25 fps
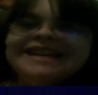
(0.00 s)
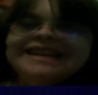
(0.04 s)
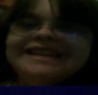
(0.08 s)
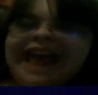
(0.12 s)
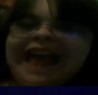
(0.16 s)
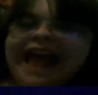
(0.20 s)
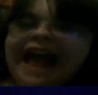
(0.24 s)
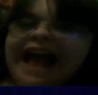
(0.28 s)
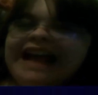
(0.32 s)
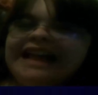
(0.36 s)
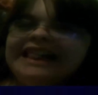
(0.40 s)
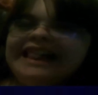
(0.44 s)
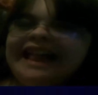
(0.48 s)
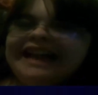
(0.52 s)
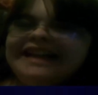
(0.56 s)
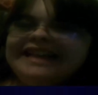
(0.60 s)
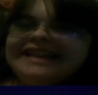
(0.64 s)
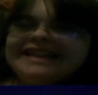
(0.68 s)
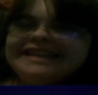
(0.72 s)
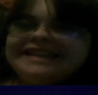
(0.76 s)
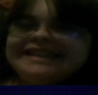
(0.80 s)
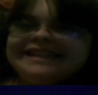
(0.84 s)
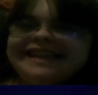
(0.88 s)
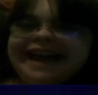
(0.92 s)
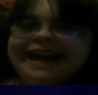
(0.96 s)
they like
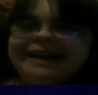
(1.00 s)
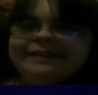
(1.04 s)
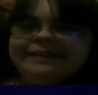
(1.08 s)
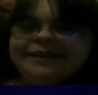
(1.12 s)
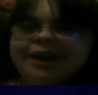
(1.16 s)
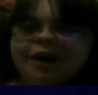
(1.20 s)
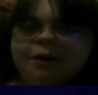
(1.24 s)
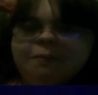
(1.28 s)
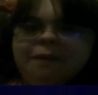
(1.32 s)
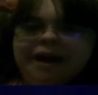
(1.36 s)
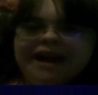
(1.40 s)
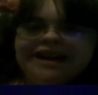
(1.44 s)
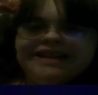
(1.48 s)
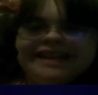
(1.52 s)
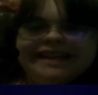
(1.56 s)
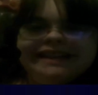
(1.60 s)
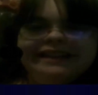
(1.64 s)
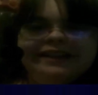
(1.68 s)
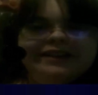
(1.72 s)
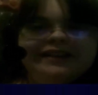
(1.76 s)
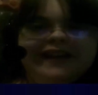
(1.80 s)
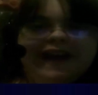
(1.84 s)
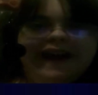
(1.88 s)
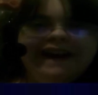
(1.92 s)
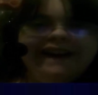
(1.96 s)
this game so much that
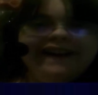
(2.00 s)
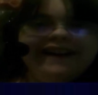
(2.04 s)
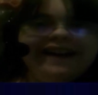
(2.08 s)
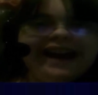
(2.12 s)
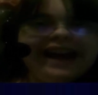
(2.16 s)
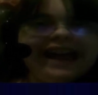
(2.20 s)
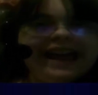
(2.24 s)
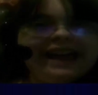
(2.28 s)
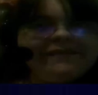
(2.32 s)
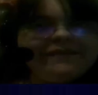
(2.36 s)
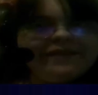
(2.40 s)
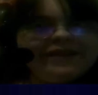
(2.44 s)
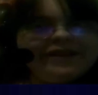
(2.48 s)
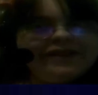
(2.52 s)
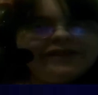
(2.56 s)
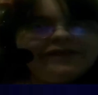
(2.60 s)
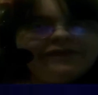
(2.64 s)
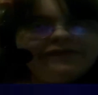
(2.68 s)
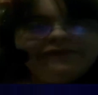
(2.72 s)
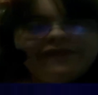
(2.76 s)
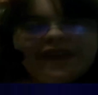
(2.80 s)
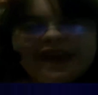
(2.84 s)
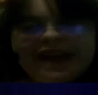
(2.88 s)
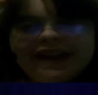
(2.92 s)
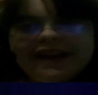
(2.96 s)
they're not going to even
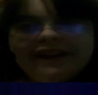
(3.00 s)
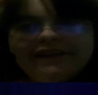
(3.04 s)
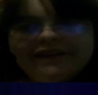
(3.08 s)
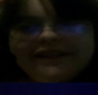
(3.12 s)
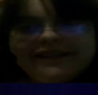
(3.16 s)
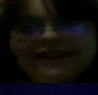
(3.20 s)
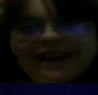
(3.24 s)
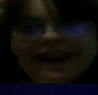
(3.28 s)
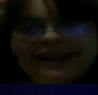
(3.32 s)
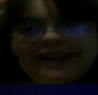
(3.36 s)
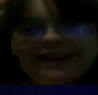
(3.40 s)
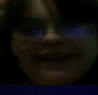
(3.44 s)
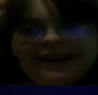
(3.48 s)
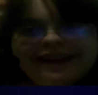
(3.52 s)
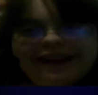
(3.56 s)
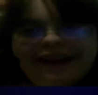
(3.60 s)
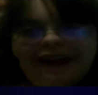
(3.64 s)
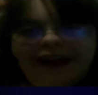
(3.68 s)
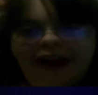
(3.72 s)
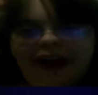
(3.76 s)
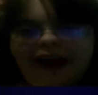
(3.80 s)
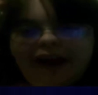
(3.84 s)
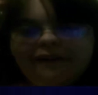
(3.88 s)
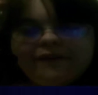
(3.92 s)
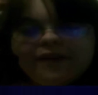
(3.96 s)
think of shutting it
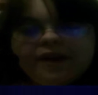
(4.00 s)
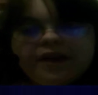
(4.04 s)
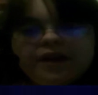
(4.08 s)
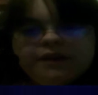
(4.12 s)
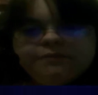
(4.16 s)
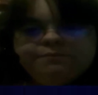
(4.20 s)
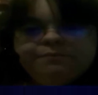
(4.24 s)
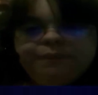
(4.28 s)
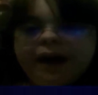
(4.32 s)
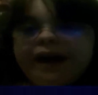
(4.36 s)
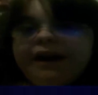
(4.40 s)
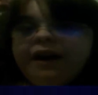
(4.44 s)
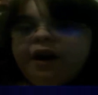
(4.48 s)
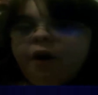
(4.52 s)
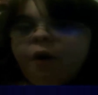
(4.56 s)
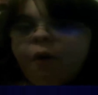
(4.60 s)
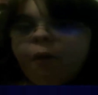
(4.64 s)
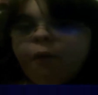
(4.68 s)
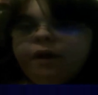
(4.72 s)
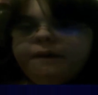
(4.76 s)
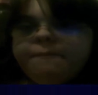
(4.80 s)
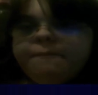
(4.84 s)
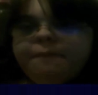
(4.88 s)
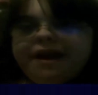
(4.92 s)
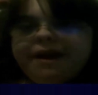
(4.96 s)
off. But
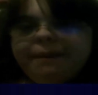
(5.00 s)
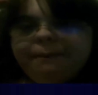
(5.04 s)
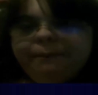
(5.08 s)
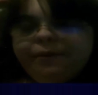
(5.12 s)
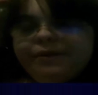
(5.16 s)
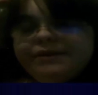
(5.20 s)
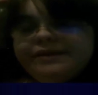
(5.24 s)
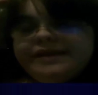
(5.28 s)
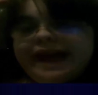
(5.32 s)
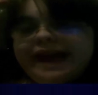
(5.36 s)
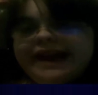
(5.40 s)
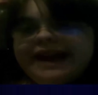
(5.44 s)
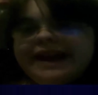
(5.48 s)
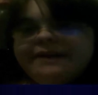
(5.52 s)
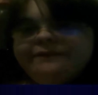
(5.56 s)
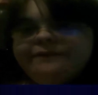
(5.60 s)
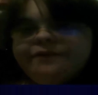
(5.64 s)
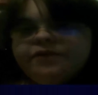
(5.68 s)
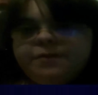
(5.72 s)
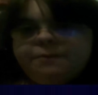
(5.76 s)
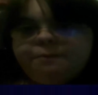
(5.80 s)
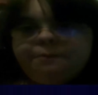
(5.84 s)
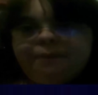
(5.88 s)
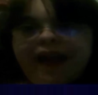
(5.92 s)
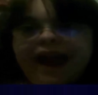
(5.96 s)
we better put that in for
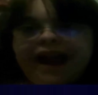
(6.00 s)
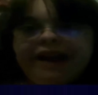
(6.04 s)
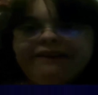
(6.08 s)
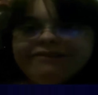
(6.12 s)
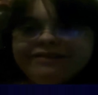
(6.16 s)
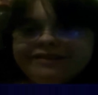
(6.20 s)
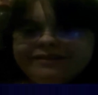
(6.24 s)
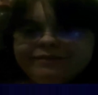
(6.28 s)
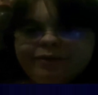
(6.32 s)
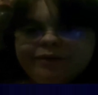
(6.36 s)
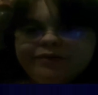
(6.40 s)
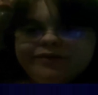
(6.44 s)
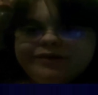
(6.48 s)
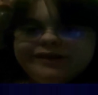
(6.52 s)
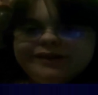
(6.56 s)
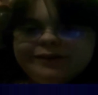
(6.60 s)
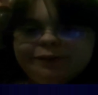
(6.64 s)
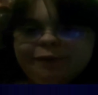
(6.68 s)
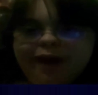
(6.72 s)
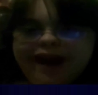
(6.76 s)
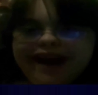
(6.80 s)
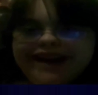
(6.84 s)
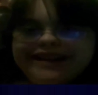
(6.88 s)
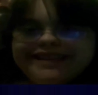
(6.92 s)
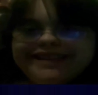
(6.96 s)
the parents won't
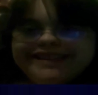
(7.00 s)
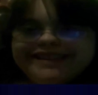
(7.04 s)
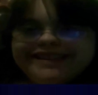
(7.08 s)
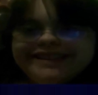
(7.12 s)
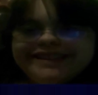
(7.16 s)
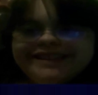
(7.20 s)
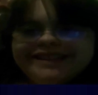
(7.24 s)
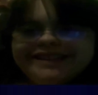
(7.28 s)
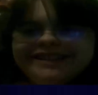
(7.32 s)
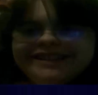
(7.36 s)
sue us.